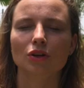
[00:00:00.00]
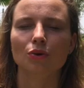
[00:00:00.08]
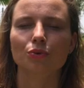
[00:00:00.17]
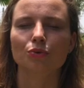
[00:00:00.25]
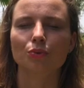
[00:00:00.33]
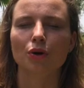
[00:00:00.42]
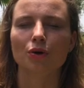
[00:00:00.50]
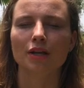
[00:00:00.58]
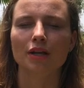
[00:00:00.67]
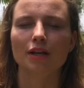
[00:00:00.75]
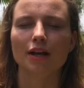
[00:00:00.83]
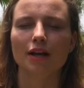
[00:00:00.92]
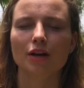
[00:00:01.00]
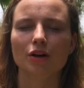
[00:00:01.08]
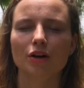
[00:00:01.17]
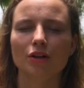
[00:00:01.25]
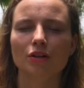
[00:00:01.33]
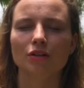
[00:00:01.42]
Don't worry at
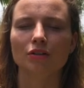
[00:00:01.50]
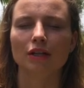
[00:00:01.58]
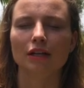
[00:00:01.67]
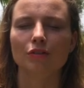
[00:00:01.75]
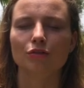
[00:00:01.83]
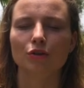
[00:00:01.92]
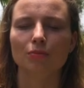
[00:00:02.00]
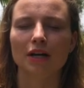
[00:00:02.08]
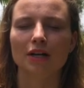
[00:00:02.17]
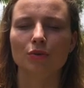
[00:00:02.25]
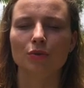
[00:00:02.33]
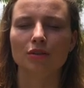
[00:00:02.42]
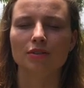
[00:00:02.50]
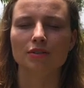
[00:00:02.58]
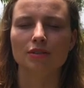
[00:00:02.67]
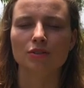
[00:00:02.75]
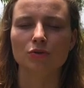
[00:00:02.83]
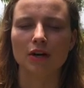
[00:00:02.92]
all if your mind was
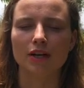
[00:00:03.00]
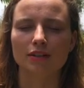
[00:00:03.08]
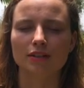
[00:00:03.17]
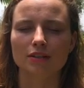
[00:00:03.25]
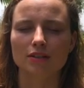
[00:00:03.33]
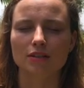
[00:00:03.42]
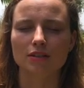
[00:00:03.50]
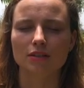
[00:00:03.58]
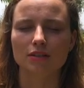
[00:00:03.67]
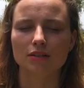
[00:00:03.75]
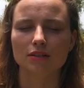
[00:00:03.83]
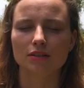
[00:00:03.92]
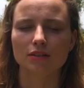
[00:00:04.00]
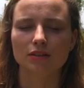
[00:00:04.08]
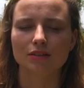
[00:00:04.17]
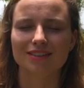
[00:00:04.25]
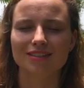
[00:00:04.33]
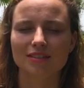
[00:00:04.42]
distracted.
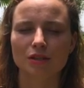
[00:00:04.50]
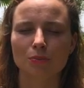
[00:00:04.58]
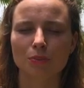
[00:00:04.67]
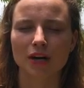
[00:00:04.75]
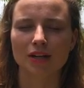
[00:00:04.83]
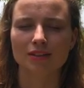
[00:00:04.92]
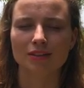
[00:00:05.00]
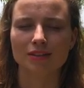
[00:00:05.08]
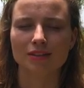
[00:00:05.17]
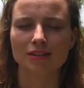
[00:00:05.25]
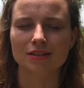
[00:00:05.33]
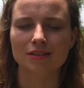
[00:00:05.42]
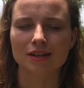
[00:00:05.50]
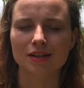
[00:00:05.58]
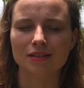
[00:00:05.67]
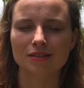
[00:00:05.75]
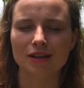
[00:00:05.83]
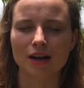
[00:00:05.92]
This is a practice, it
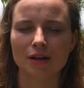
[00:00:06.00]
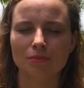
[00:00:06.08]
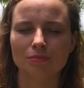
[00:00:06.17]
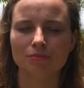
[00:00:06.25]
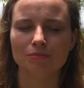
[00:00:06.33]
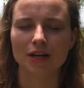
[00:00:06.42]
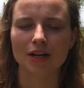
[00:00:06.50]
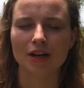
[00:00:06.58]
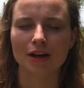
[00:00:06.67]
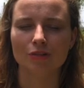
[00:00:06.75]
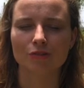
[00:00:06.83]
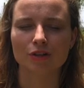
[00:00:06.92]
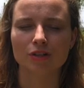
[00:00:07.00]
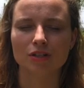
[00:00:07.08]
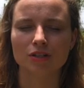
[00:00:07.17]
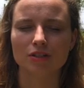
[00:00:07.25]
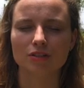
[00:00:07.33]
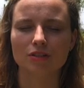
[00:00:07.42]
takes time and effort,
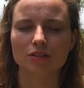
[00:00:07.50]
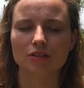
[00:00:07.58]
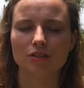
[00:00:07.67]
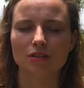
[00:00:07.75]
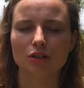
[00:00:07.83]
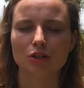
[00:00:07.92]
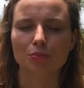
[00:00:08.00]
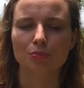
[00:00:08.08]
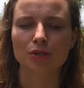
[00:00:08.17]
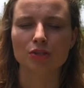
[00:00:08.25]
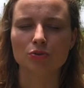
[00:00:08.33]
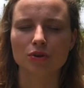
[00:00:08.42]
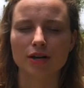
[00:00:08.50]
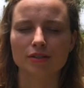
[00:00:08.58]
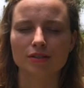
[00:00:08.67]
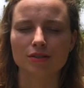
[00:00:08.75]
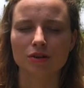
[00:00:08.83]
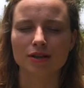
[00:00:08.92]
but
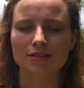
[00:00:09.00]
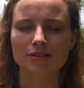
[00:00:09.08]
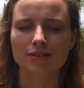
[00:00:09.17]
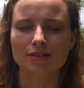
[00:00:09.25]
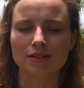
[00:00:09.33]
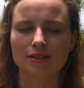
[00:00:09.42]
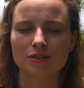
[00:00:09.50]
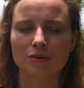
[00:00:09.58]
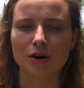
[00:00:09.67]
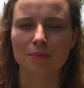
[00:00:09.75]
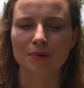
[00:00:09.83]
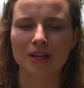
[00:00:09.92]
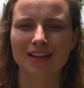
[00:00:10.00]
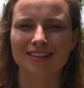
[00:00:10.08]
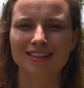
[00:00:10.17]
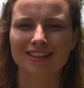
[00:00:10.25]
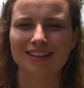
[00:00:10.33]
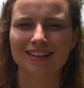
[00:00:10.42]
trust the seeds you are
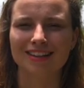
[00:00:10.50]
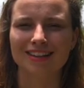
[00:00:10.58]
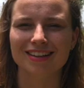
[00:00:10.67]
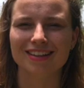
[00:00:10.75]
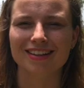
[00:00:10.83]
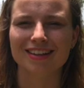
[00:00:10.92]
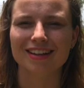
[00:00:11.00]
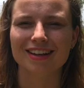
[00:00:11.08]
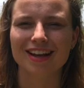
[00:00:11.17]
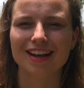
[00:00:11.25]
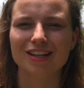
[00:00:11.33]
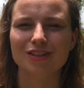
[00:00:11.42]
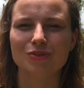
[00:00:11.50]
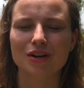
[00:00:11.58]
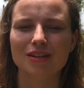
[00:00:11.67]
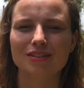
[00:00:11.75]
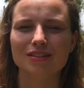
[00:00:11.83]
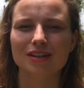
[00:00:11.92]
planting, and
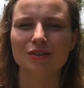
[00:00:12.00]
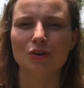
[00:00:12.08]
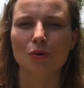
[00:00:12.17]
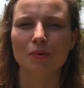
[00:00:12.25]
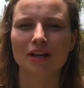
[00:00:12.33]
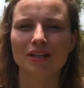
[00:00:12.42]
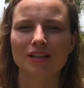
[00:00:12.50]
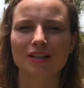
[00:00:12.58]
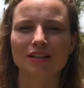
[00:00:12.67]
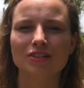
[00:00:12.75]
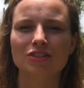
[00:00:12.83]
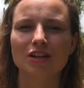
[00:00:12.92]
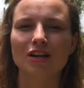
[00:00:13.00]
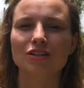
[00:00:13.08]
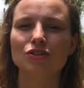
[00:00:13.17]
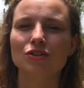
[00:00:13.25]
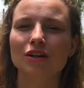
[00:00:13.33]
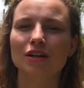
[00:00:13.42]
trust that nobody can
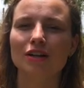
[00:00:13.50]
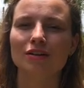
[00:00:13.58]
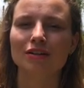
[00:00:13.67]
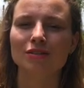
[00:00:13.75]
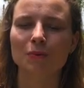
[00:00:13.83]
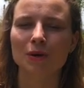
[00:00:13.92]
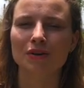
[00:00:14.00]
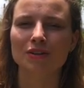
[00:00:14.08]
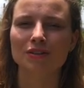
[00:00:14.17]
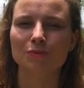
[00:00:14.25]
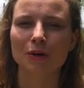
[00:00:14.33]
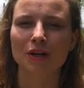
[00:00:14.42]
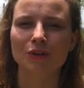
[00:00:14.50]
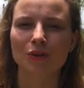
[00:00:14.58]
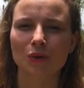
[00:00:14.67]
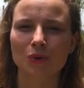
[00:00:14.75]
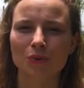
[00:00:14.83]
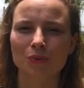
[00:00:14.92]
change your inner experience but you.